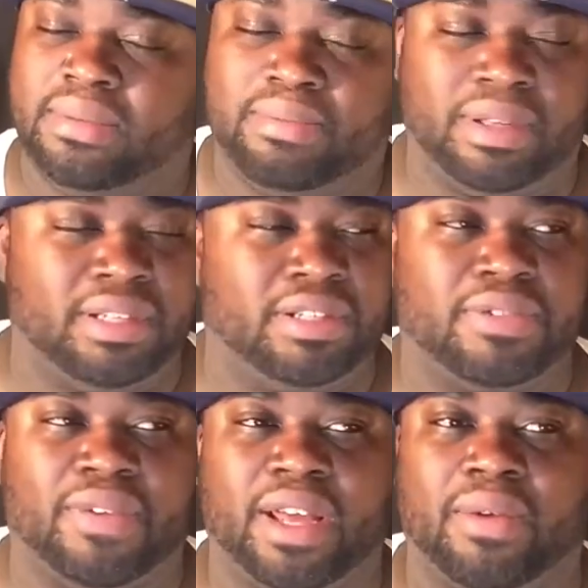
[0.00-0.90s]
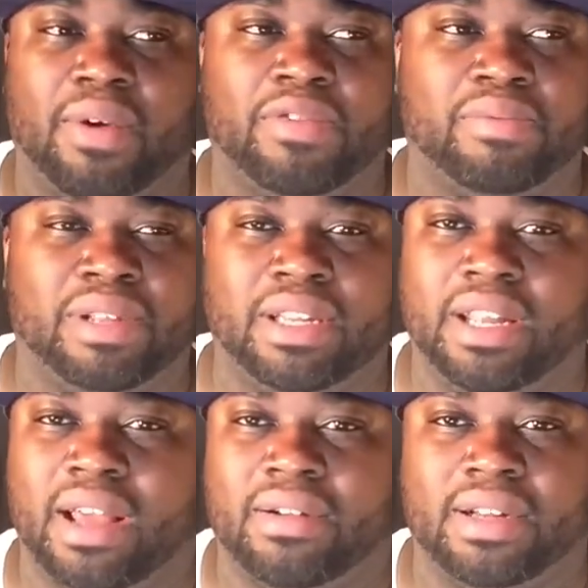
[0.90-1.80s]
Please just find a way for me to
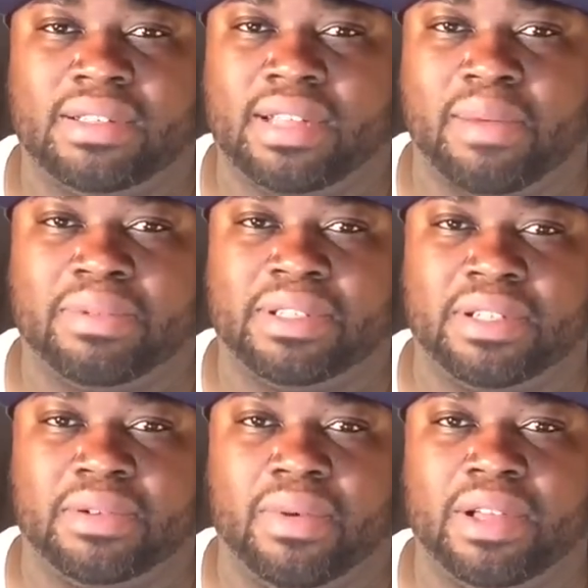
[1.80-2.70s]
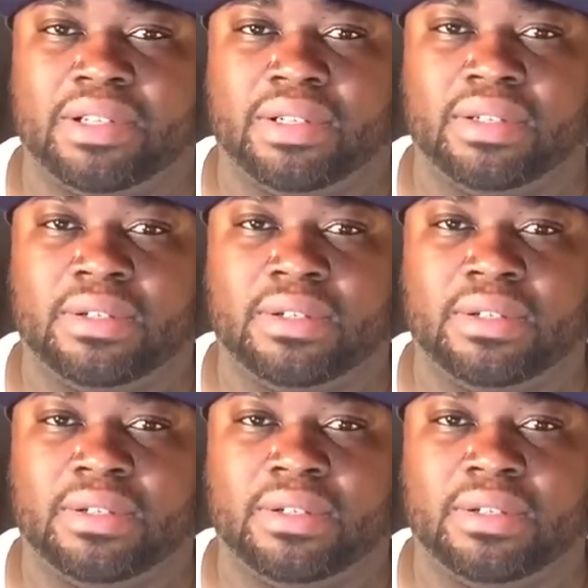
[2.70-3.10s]
get out of this type of situation.